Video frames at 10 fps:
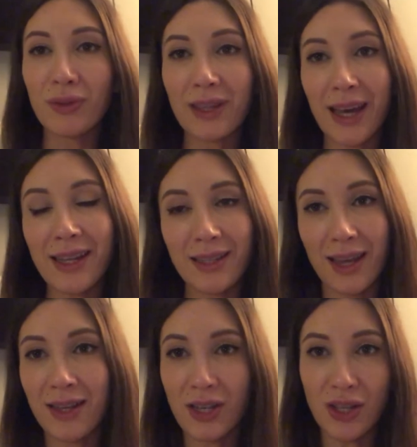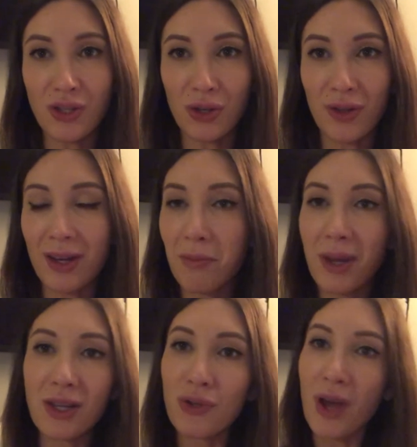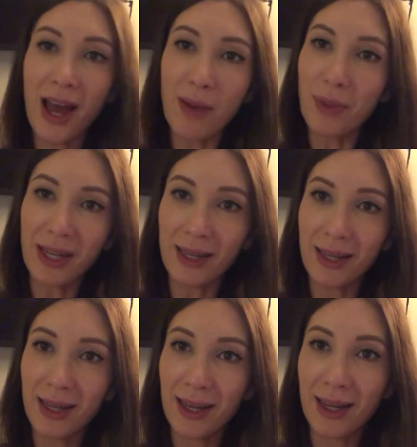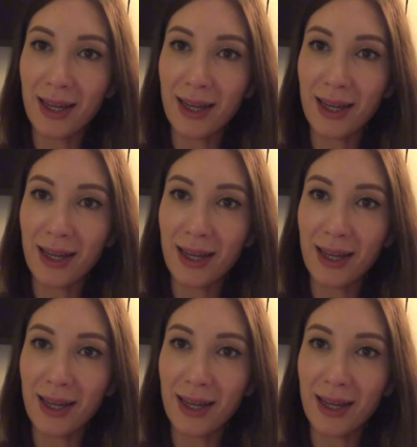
you liked that gesture that it made you happy